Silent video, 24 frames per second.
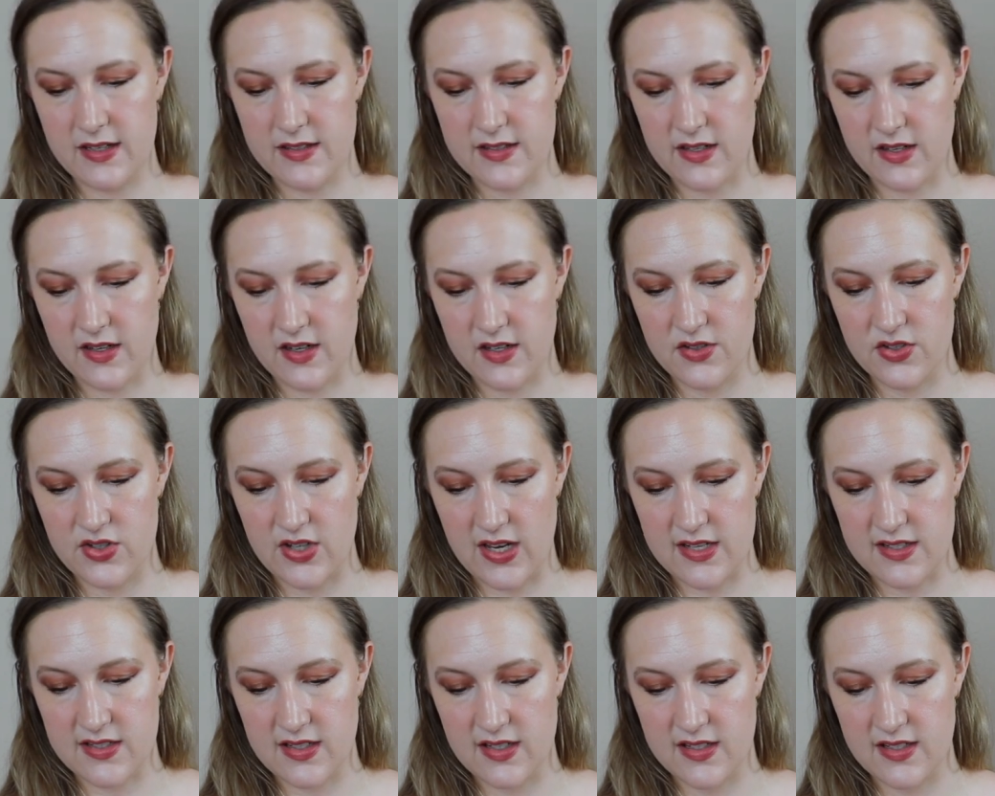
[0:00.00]
It's their
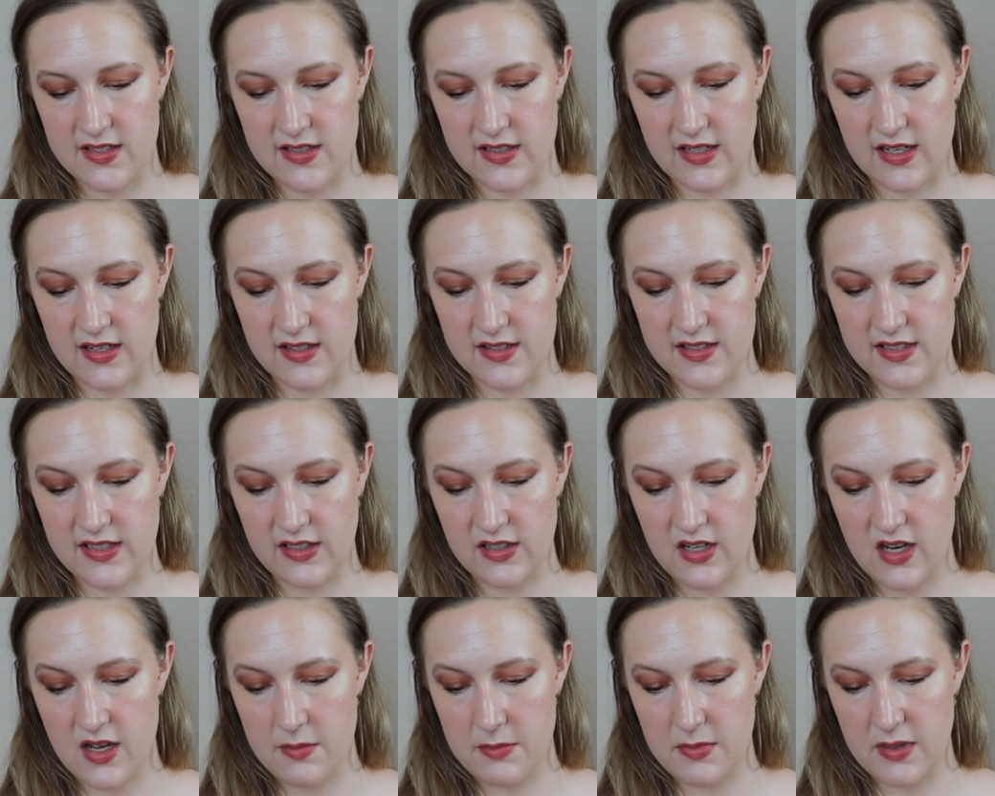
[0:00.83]
congested skin
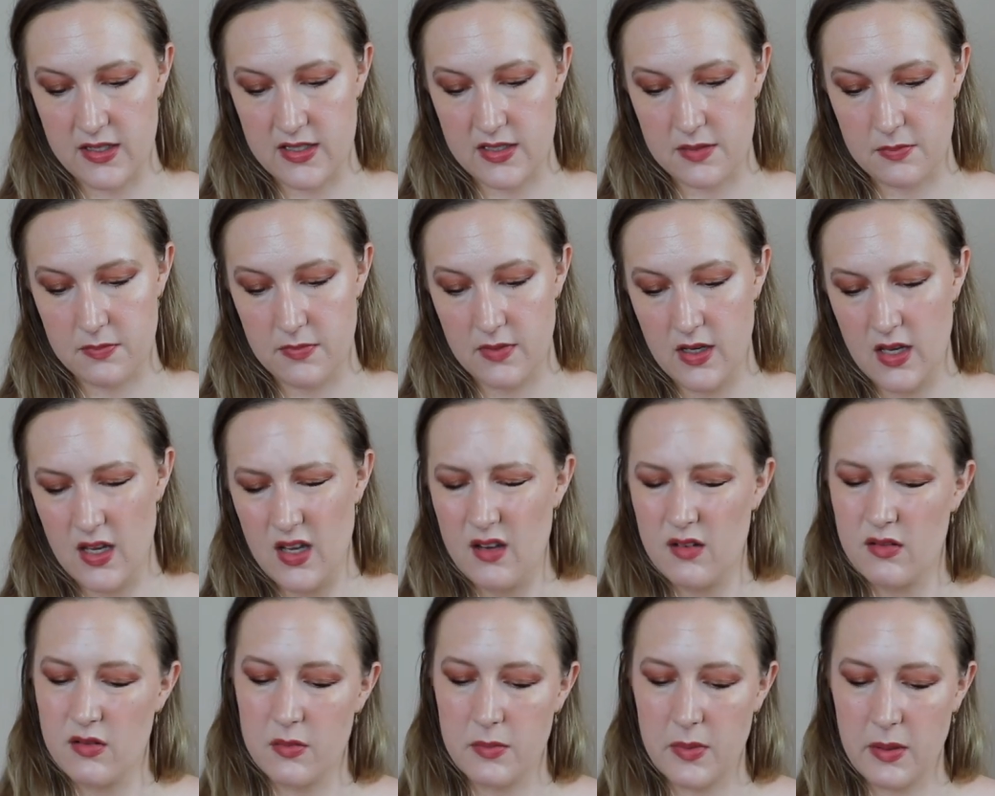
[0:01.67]
serum. It's,
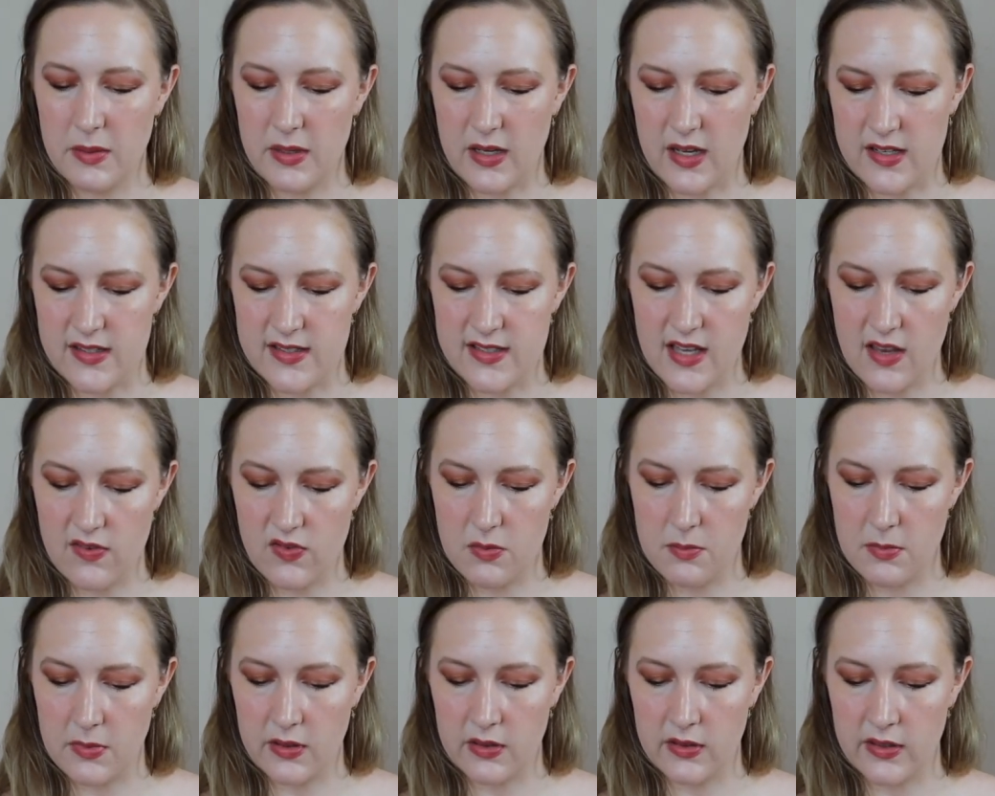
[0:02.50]
well, maybe not, it's
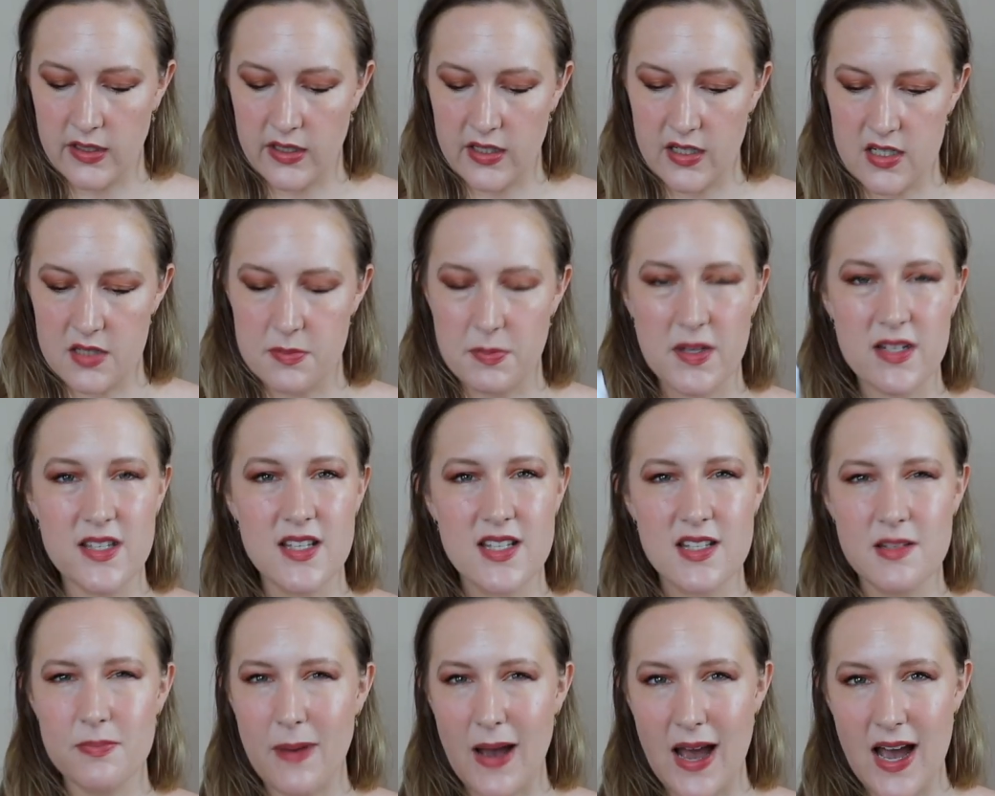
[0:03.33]
seven milliliters, but it's a
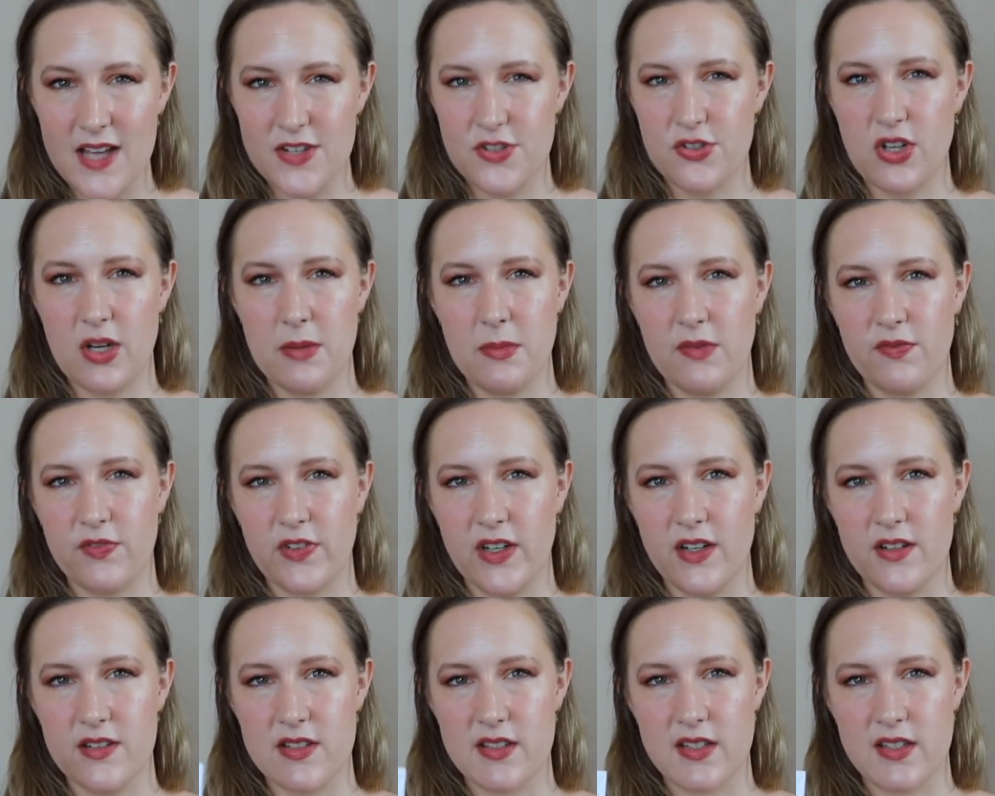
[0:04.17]
spot treatment for your